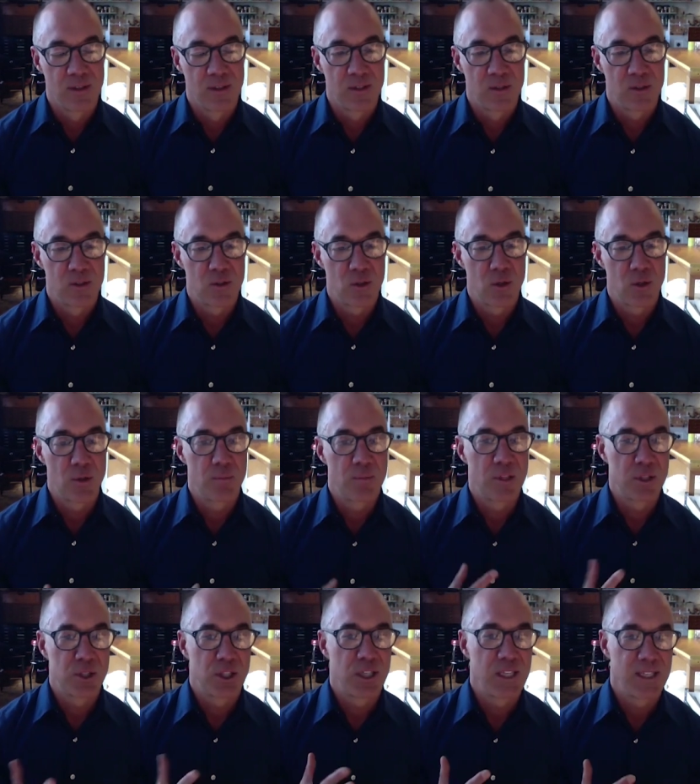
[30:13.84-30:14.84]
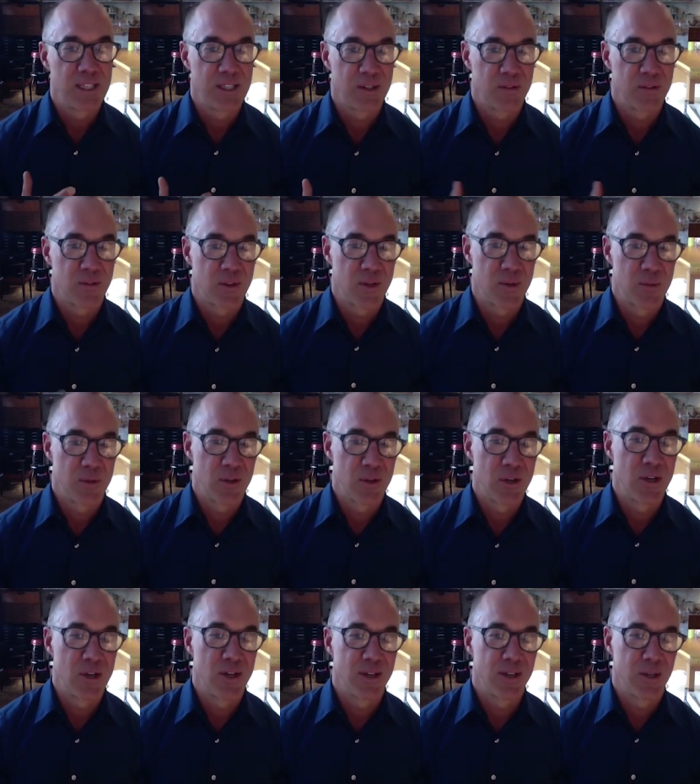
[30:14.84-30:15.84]
disturbed genius, come
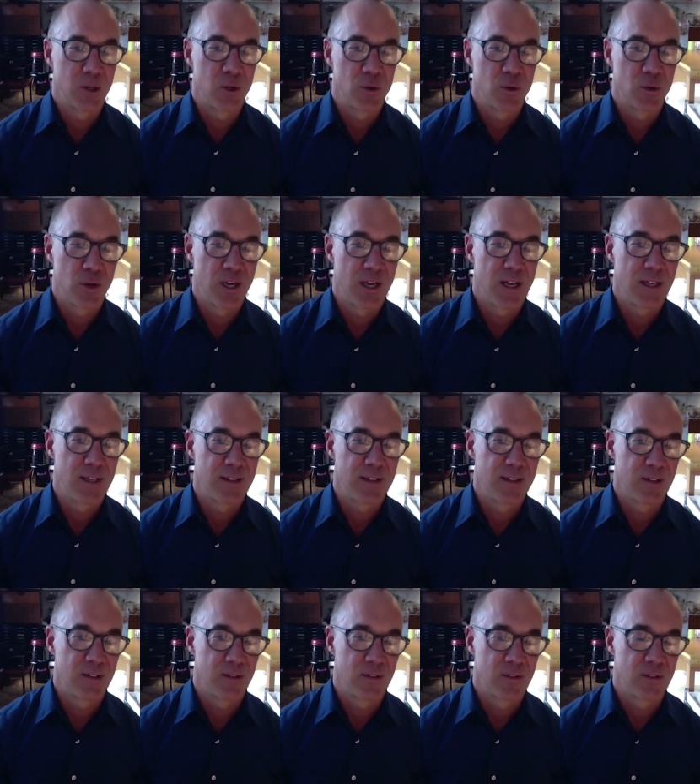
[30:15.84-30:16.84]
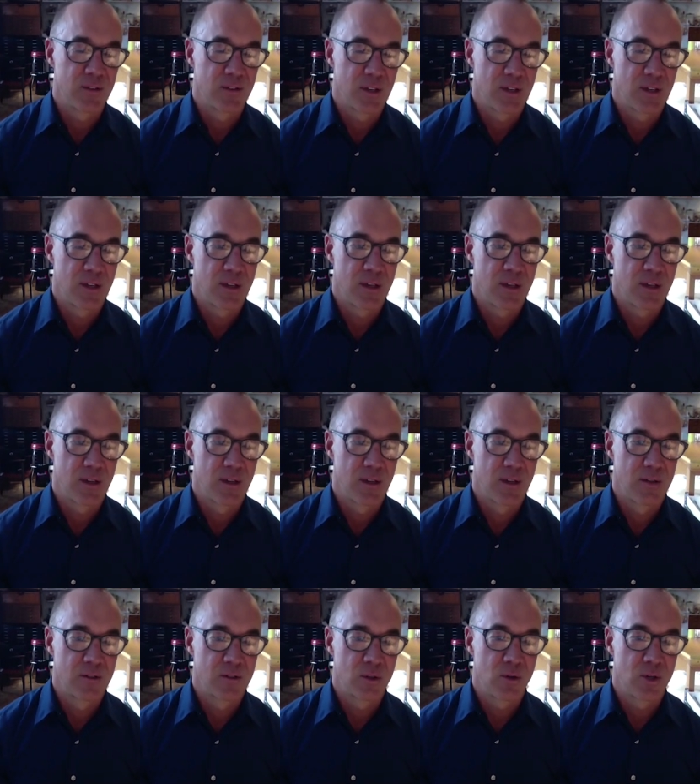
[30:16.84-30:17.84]
along and create this uh,
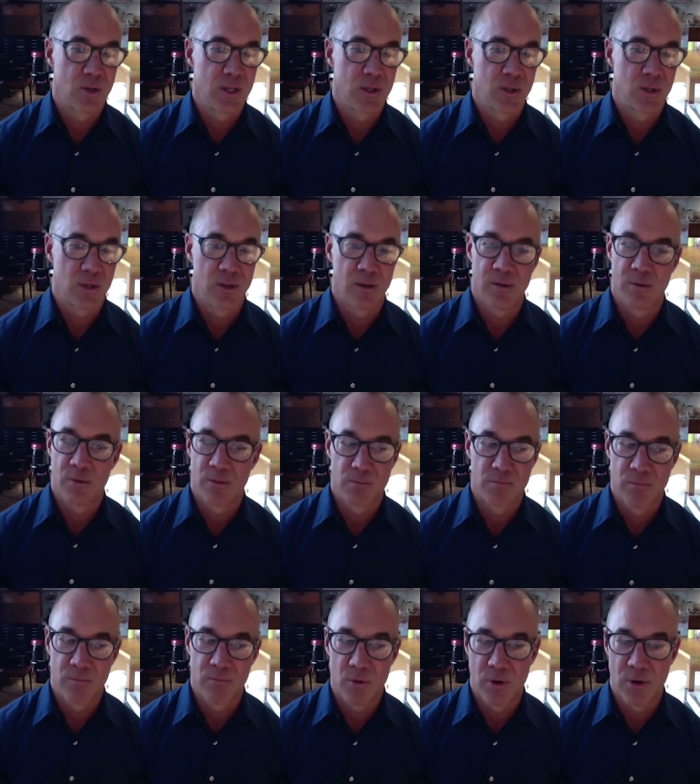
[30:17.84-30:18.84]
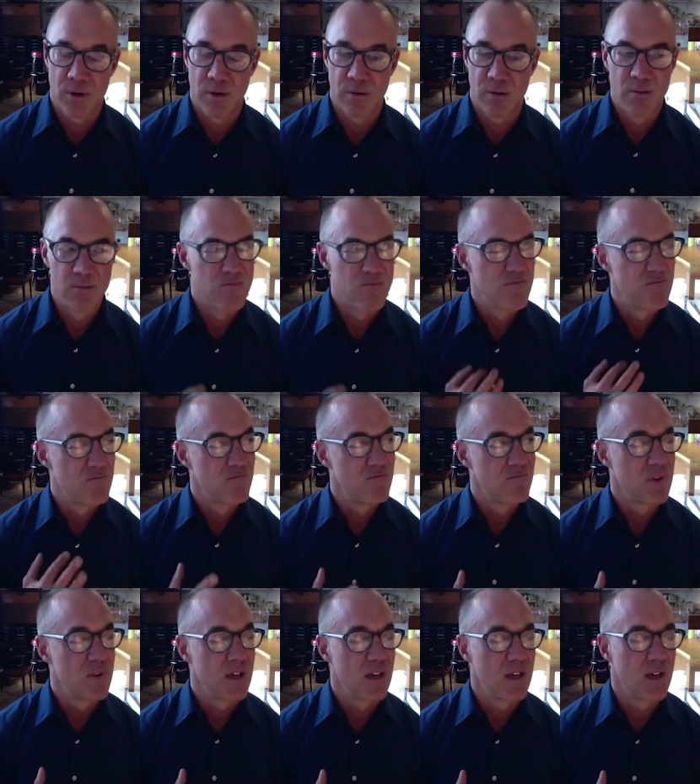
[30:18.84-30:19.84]
this creature or or
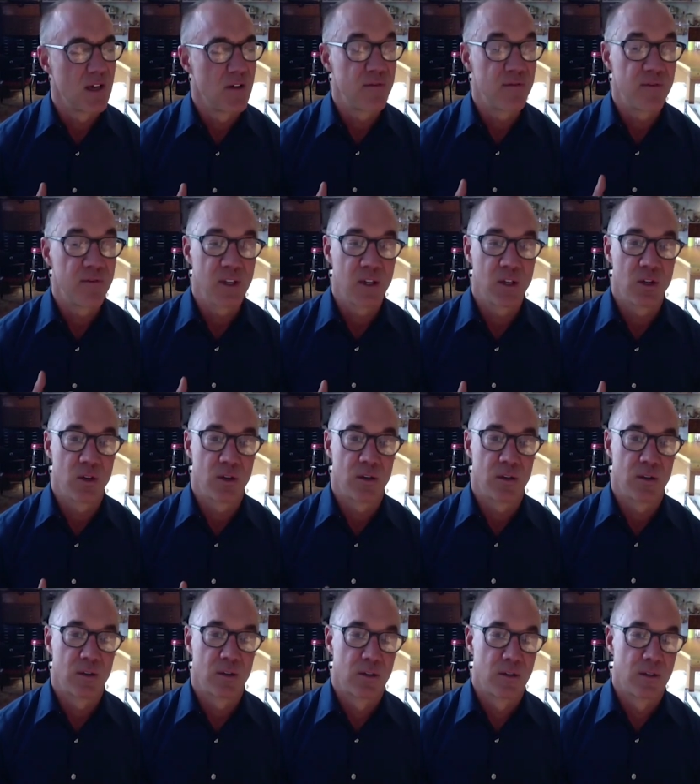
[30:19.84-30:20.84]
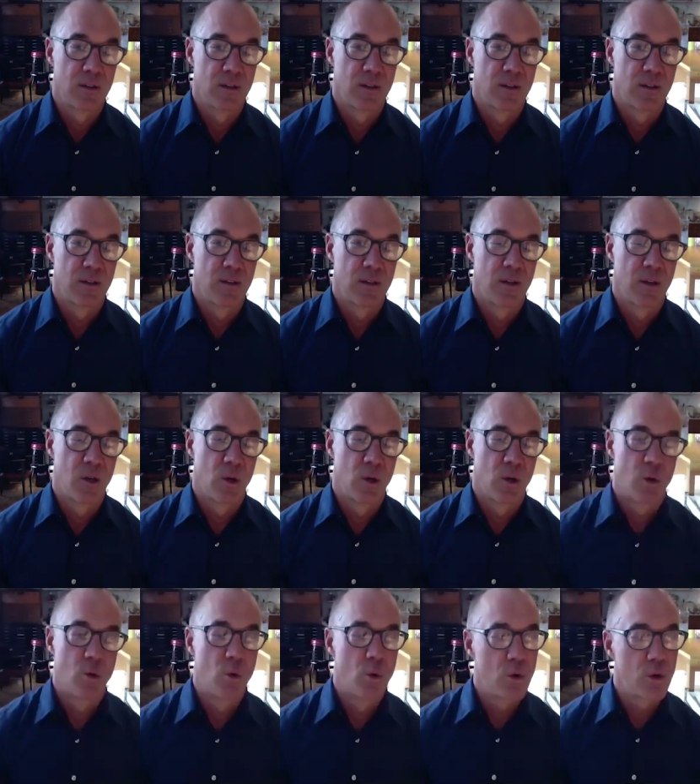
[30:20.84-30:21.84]
uh, figure?
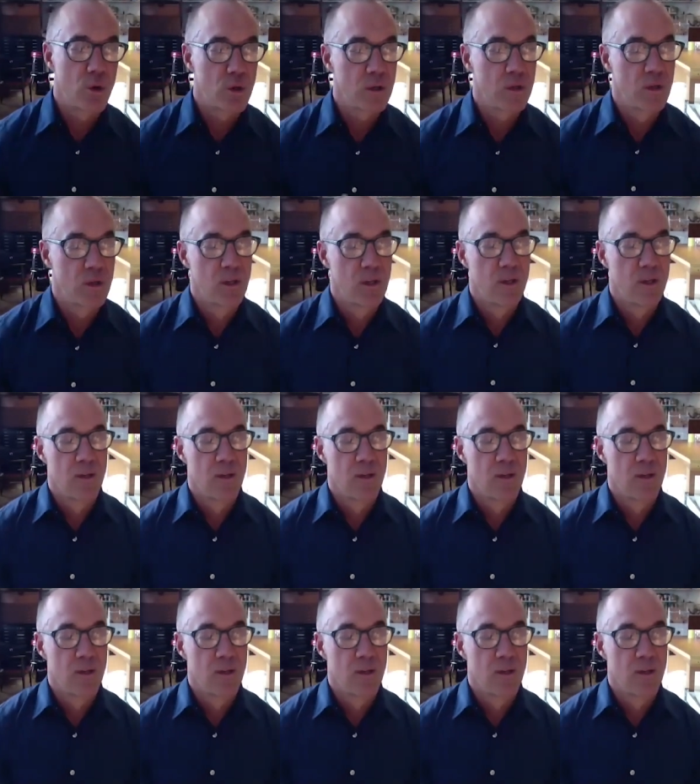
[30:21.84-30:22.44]
Or